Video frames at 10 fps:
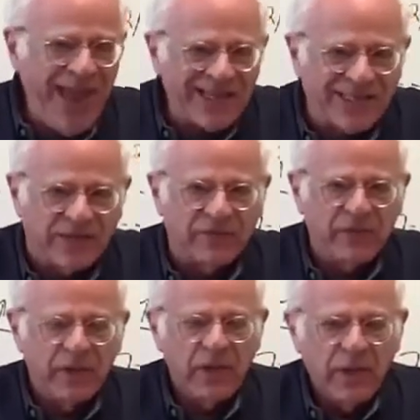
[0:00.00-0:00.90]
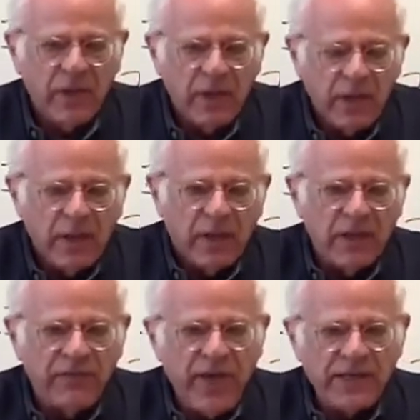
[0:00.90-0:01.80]
passive
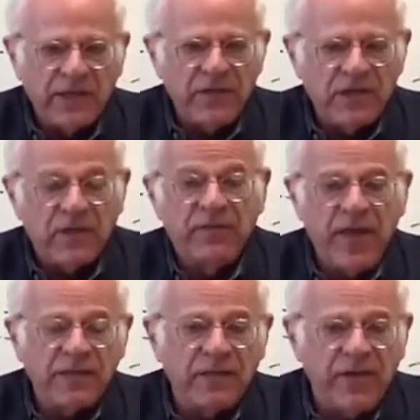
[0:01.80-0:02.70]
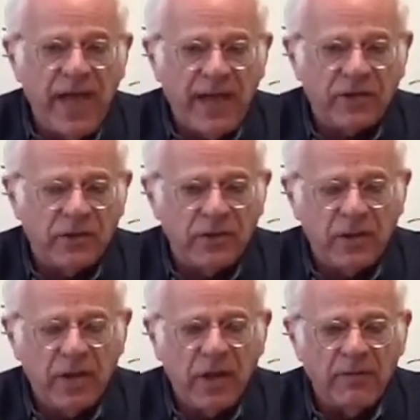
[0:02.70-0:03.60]
in the face of this offensive
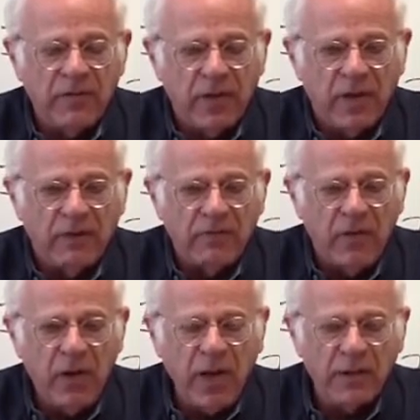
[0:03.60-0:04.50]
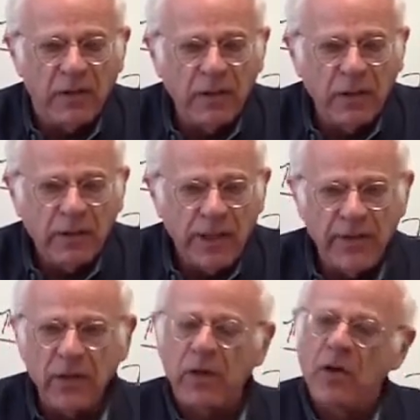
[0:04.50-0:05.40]
action of, of Honda,
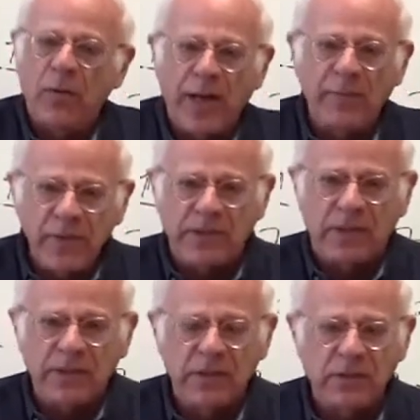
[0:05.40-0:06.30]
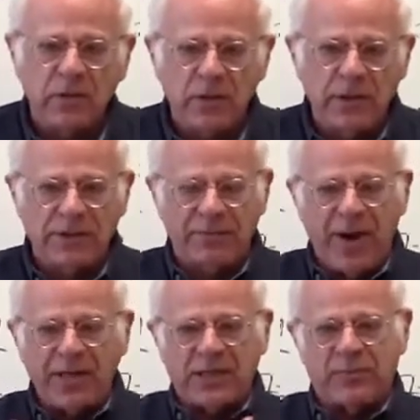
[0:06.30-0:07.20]
then they're going to go out of business. So
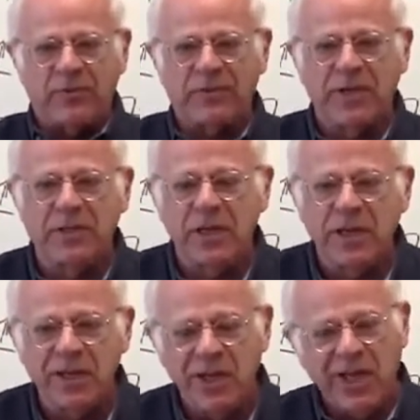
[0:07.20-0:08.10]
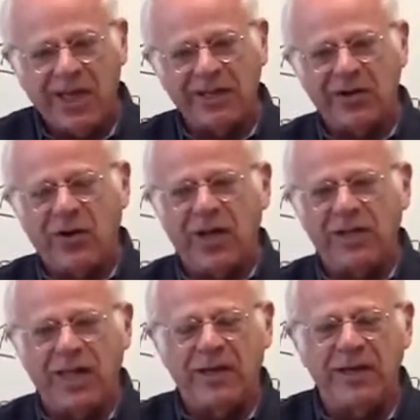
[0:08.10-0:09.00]
Marx is presenting uh, you know,
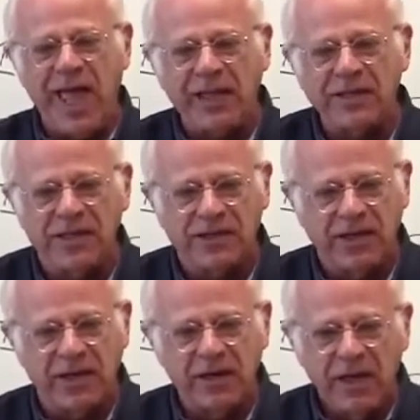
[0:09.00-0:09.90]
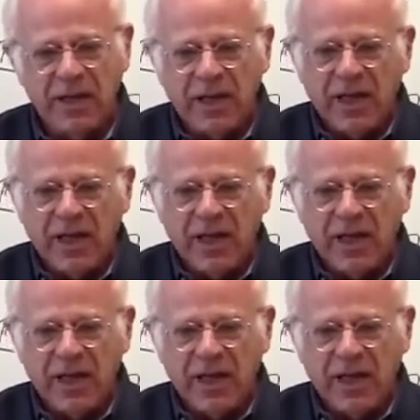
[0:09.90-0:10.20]
an analysis here